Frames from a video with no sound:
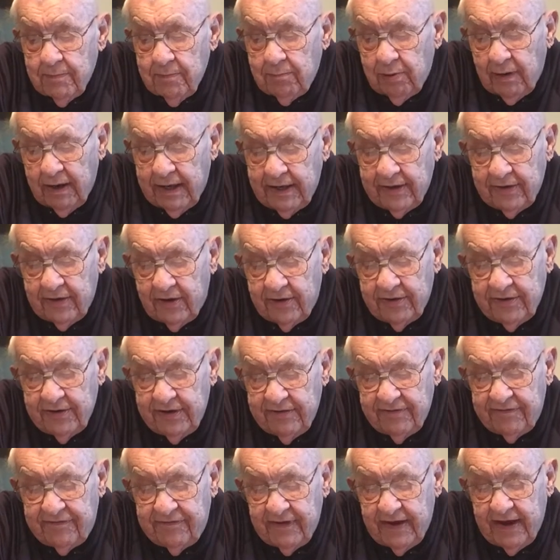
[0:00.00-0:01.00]
playing on
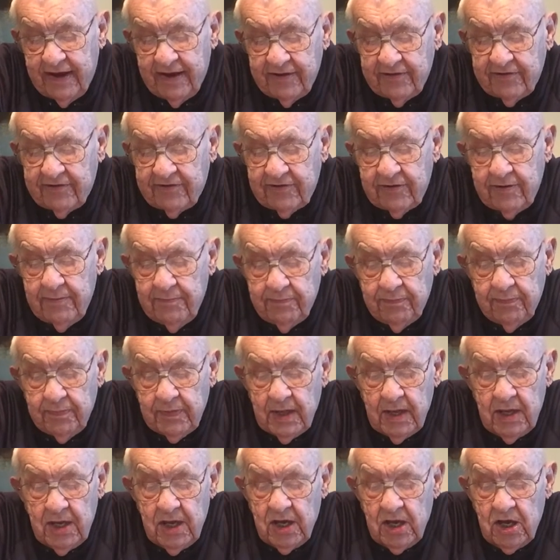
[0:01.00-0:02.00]
defense,
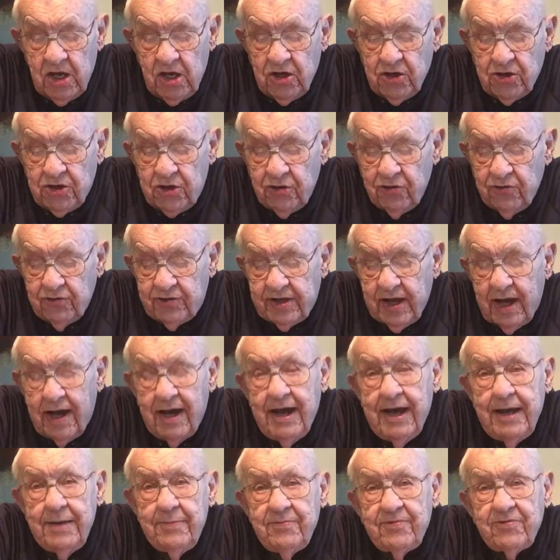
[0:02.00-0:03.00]
2
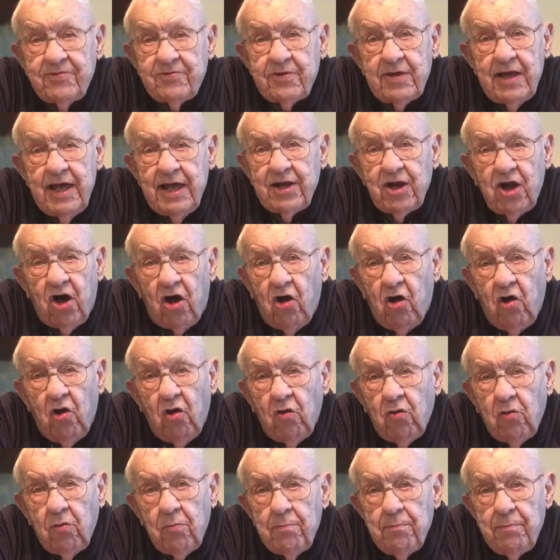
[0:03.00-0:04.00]
times an
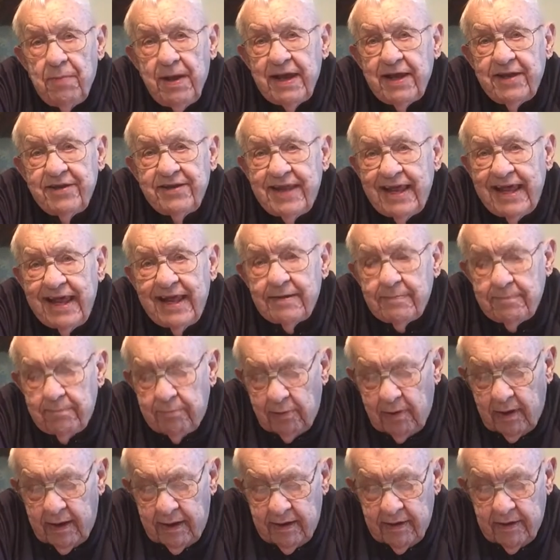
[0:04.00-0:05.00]
All-Big Ten
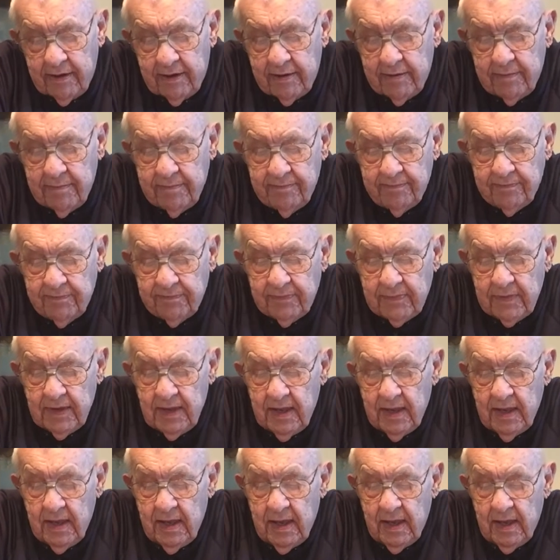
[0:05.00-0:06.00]
player,
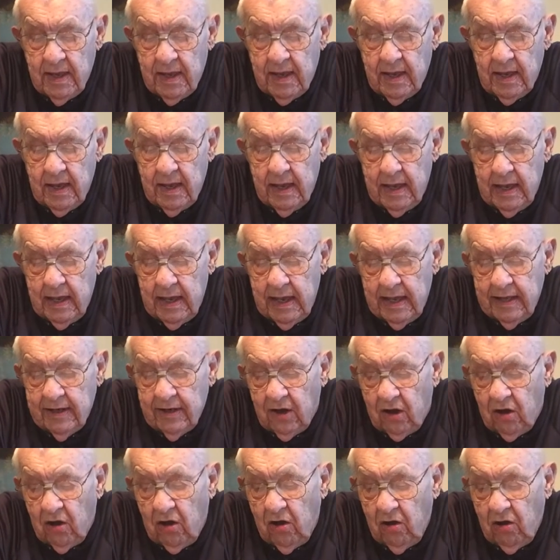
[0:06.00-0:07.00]
an
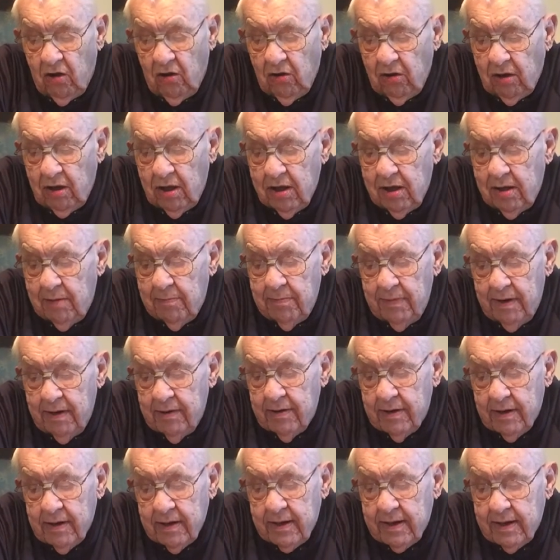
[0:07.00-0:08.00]

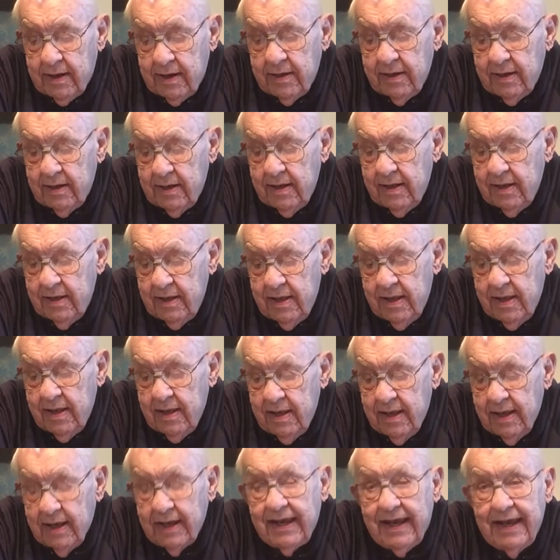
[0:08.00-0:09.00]
All-American
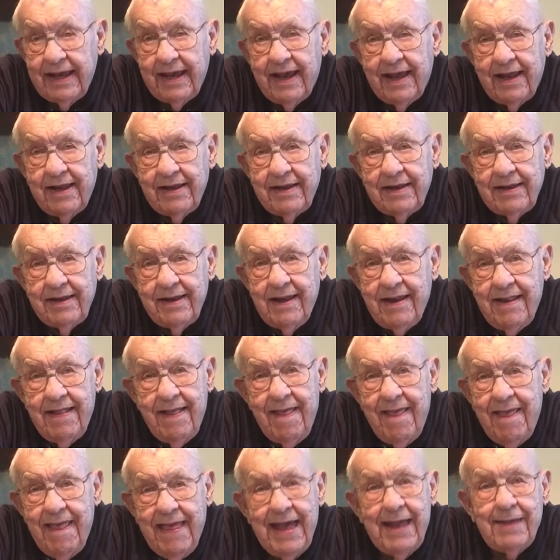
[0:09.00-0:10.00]
again
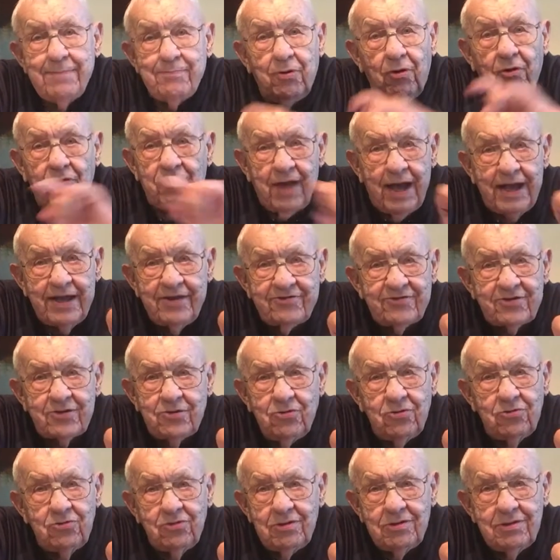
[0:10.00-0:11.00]
at both high
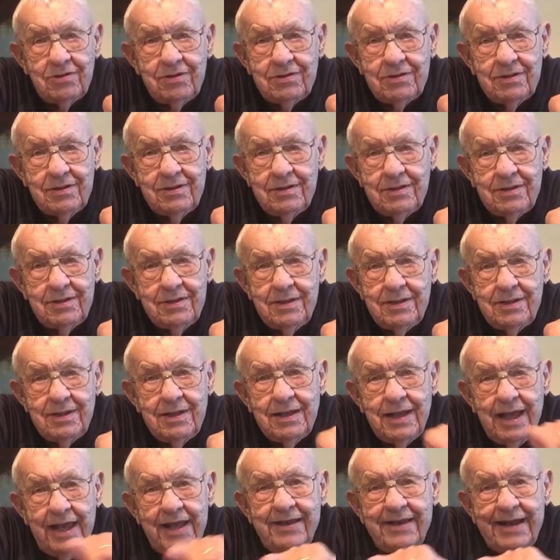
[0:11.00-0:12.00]
school
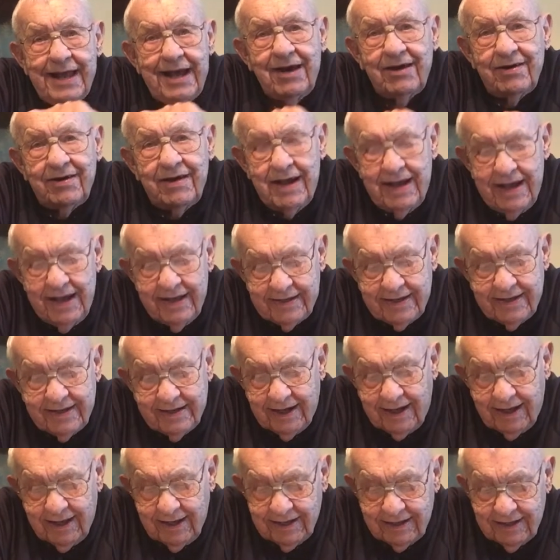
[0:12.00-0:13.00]
and now at
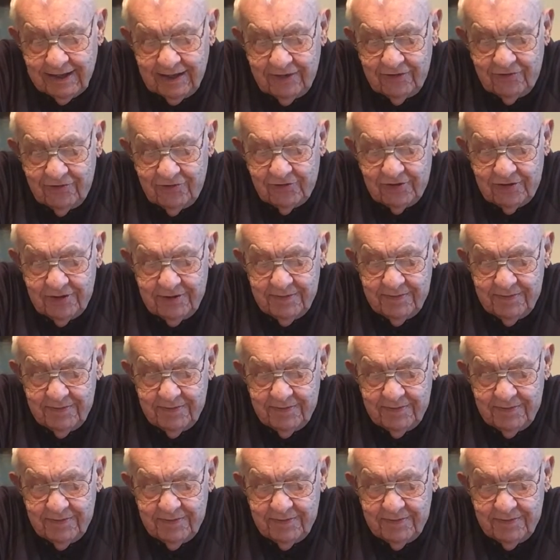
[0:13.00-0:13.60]
college.